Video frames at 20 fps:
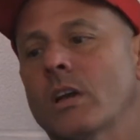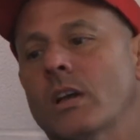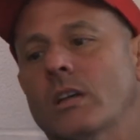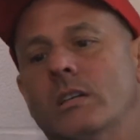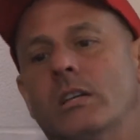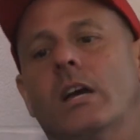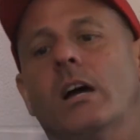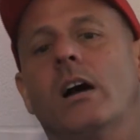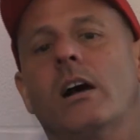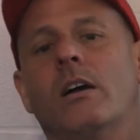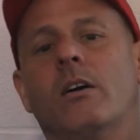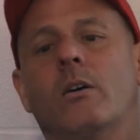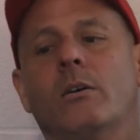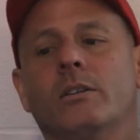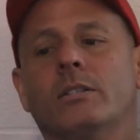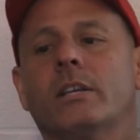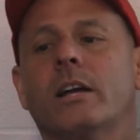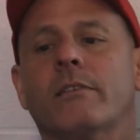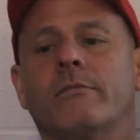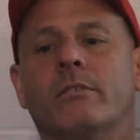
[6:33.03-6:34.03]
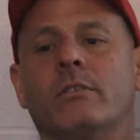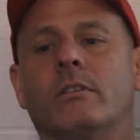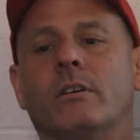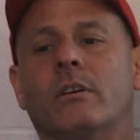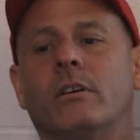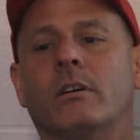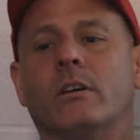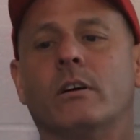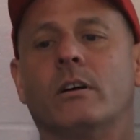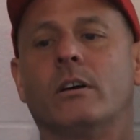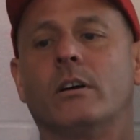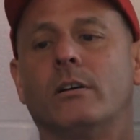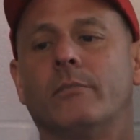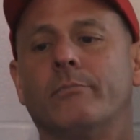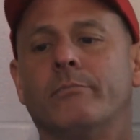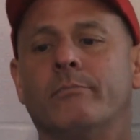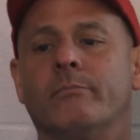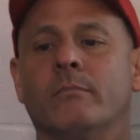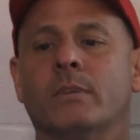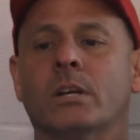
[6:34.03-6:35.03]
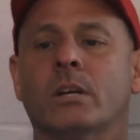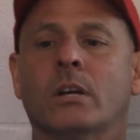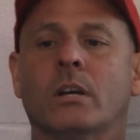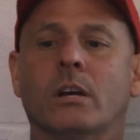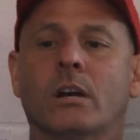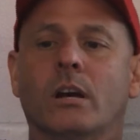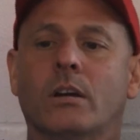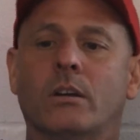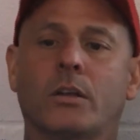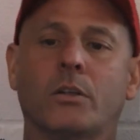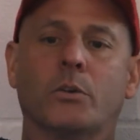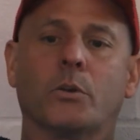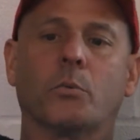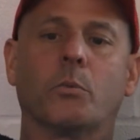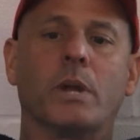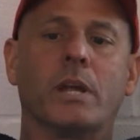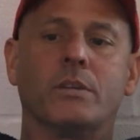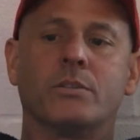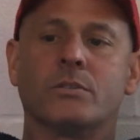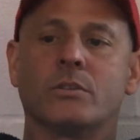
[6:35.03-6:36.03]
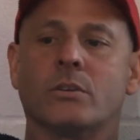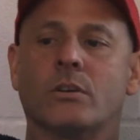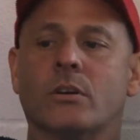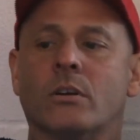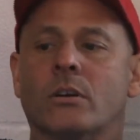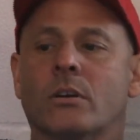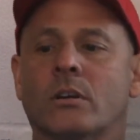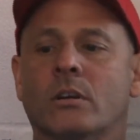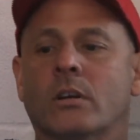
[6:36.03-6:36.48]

Yeah, I always have another racer